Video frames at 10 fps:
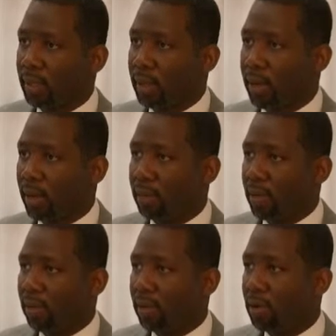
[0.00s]

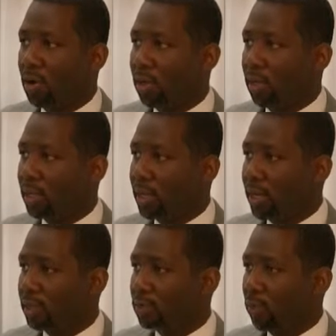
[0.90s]
I think gone are the
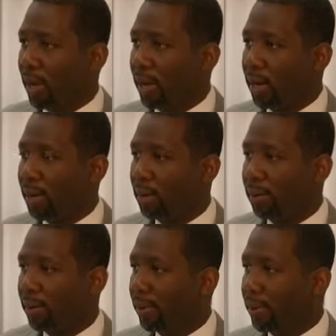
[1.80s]
days
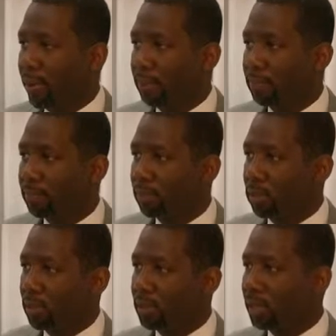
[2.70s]
when
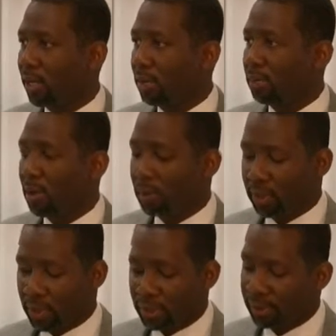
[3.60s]
you could tell the
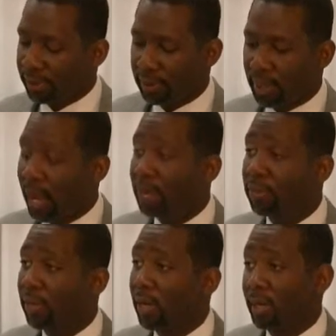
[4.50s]
population
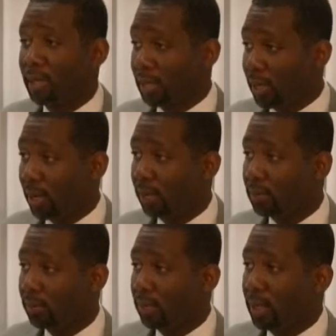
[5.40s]
anything and they take it.
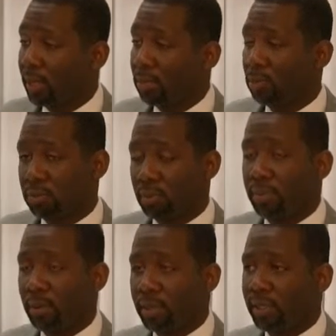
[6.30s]
Most
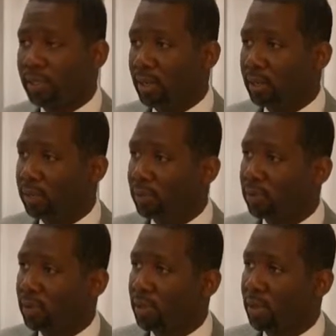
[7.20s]
people nowadays take
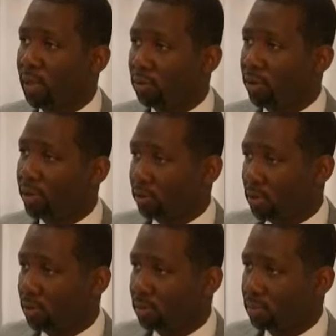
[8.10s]
things with a grain of
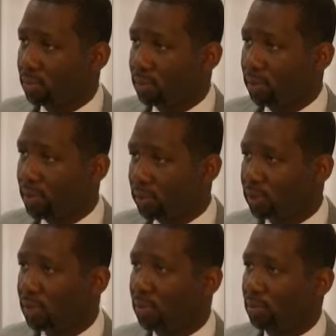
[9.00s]
salt, a pinch
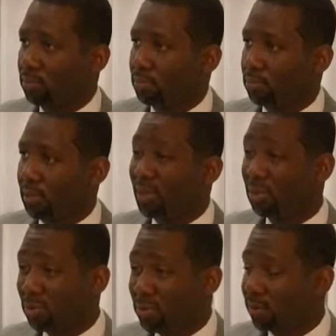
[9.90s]
of salt, a
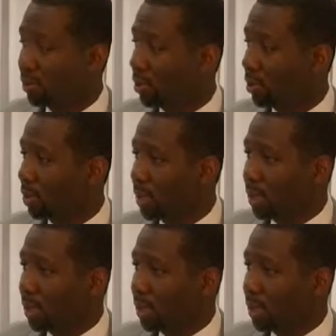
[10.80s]
dose of salt.